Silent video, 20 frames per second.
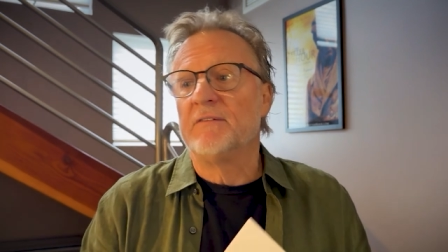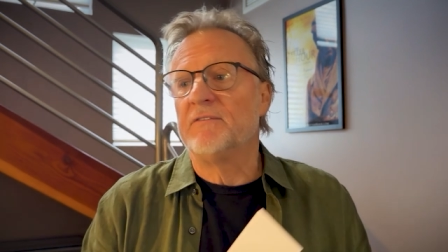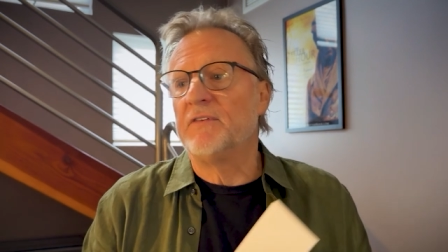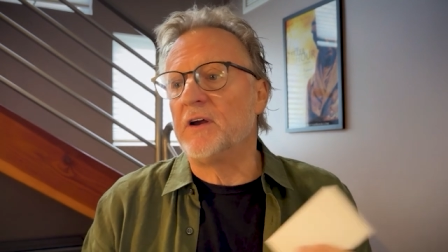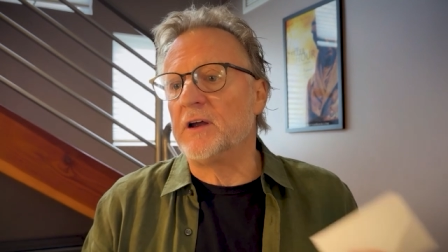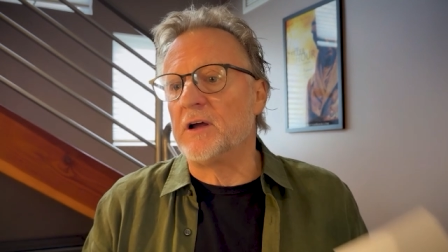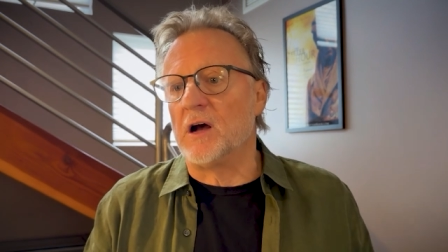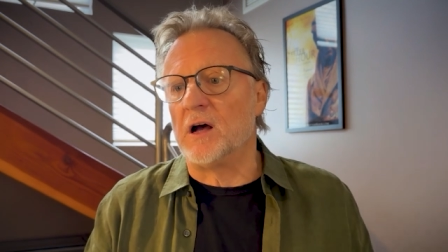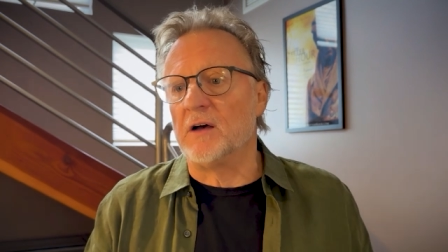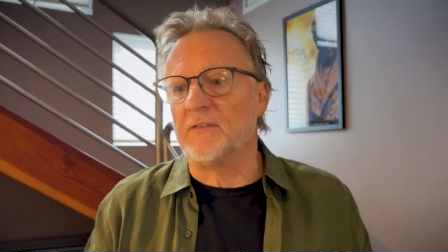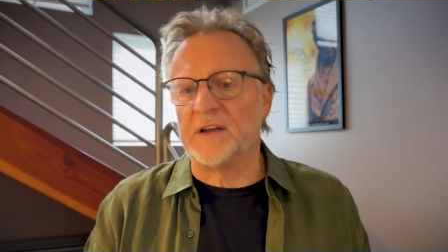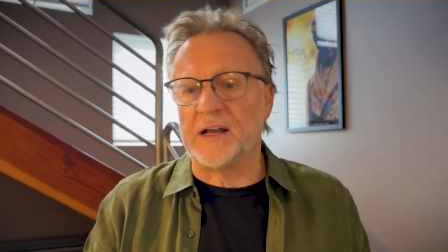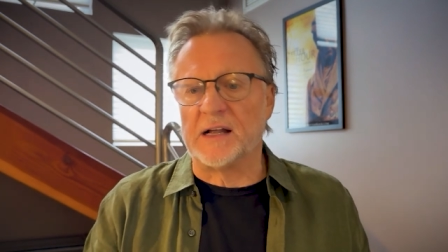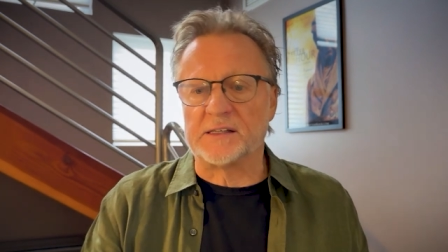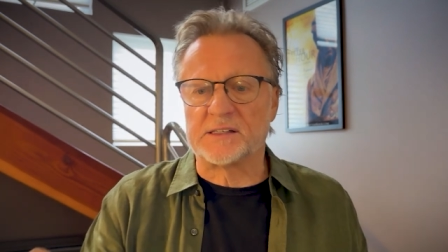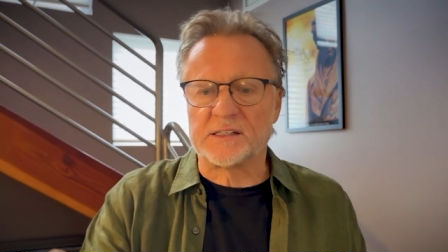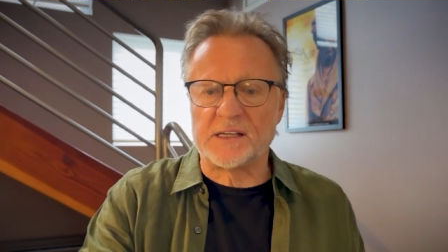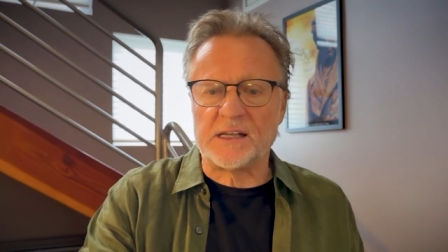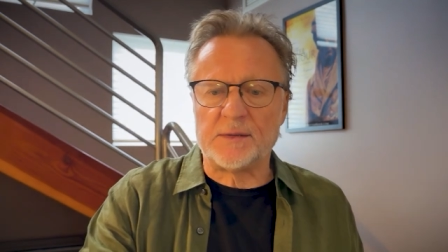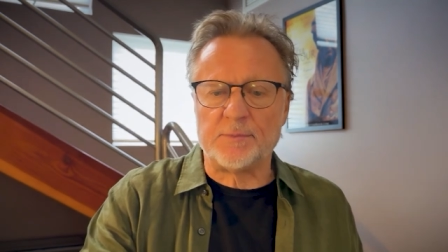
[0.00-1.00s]
Very often I'll
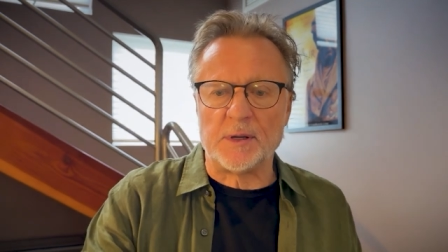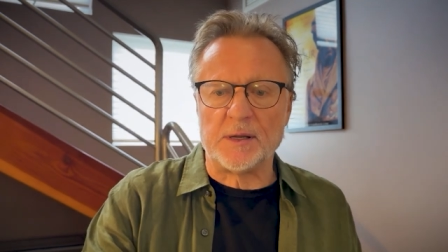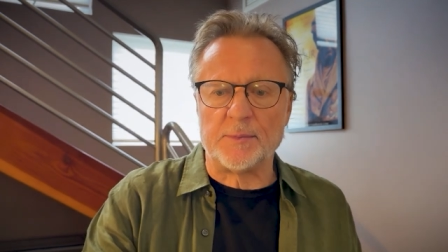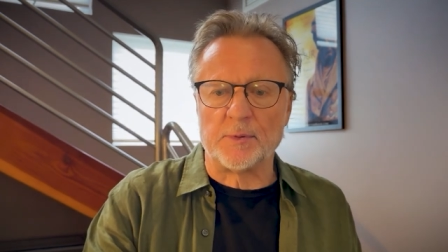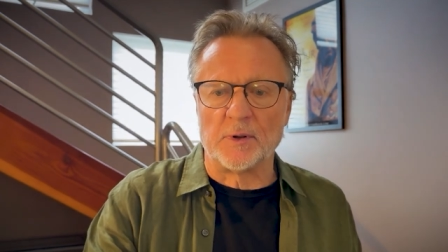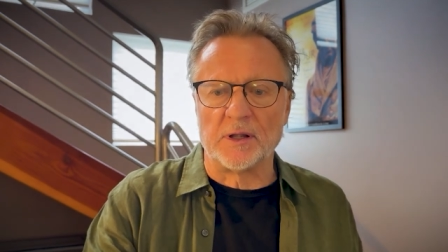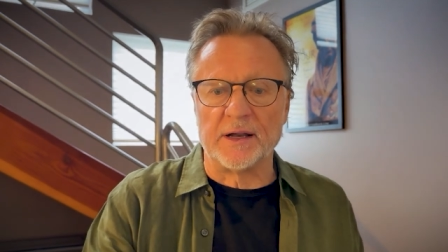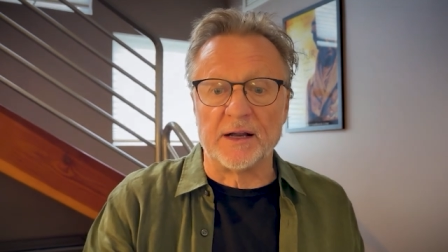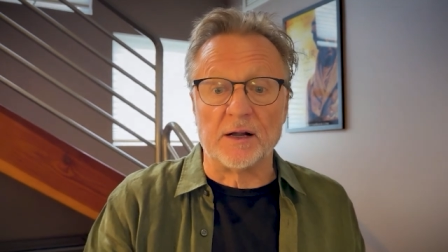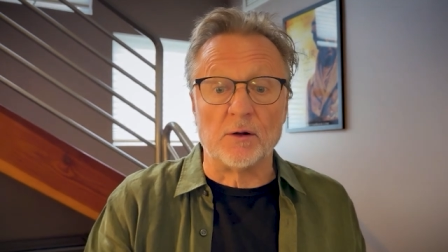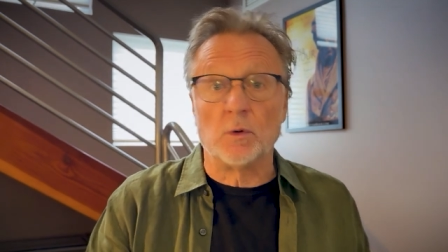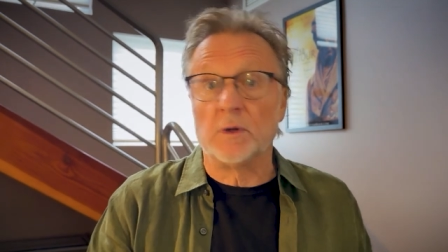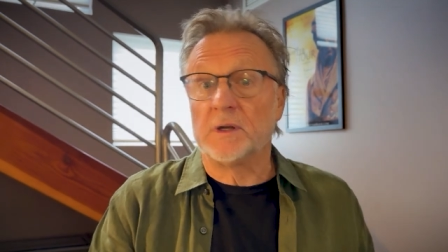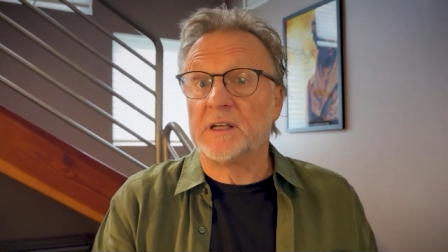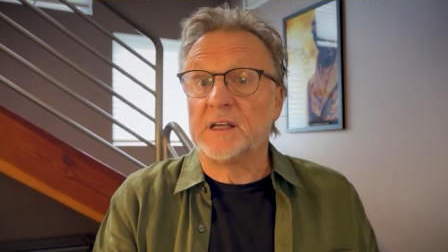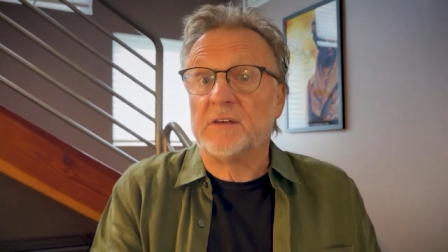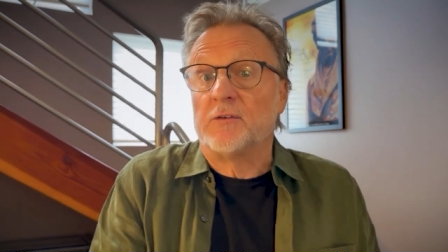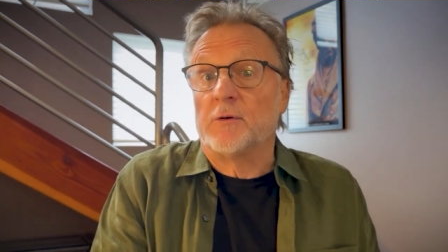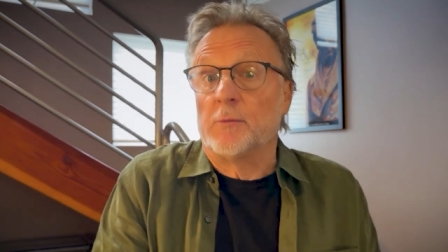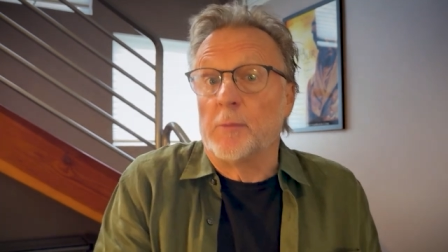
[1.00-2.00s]
see people and I want to
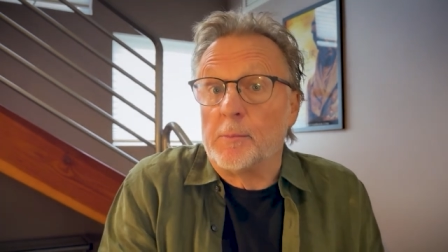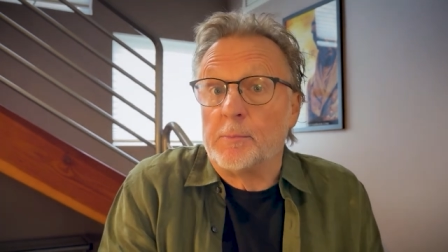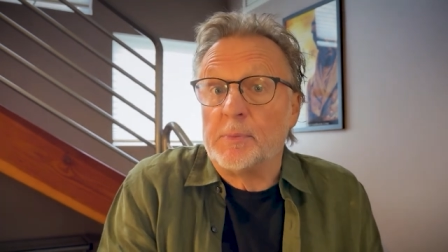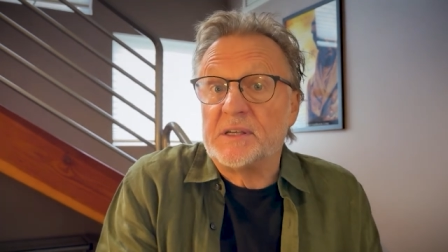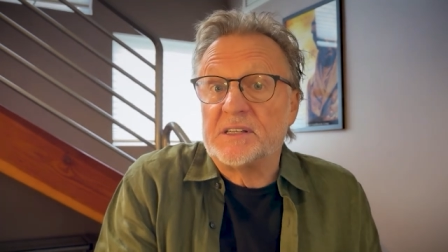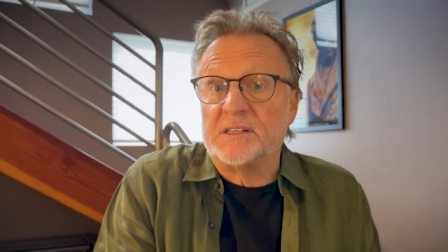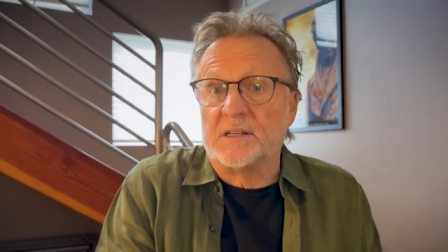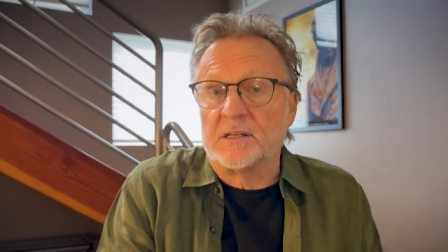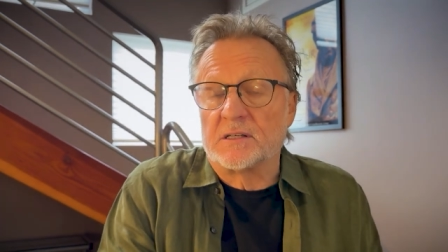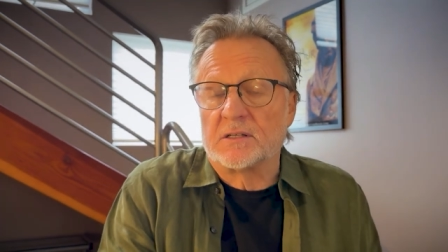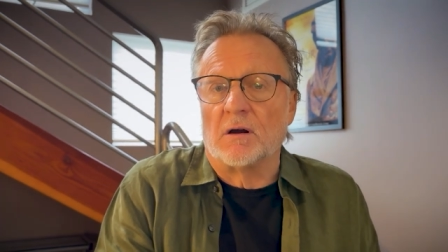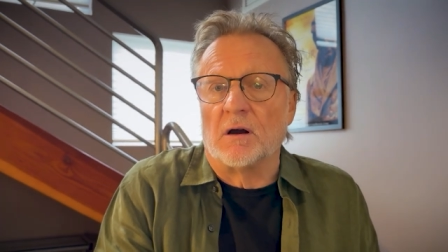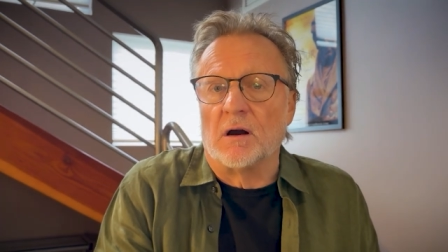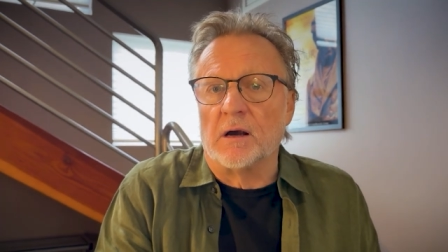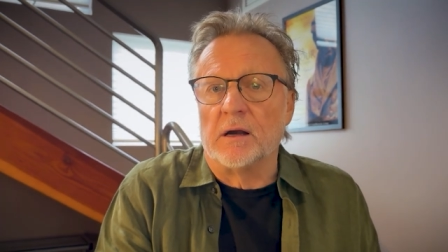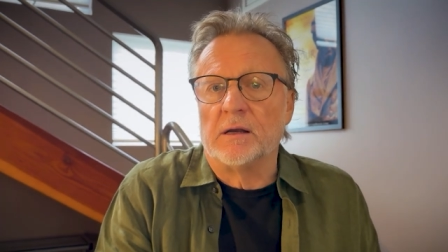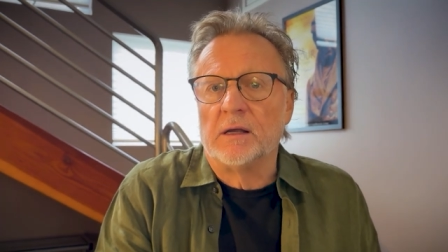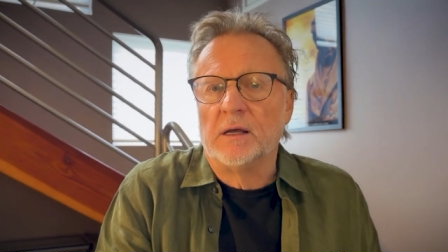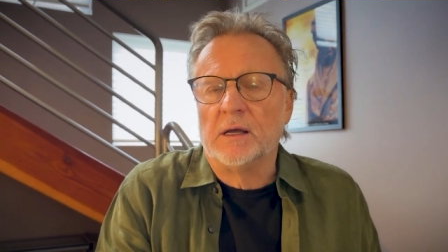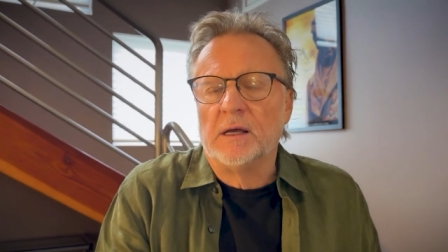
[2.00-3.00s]
give them a business business
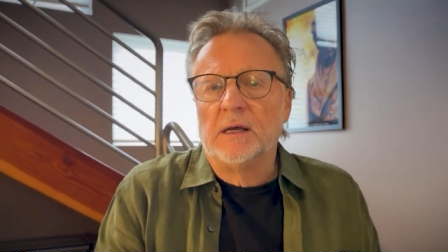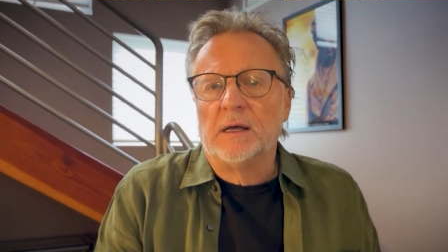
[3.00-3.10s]
card,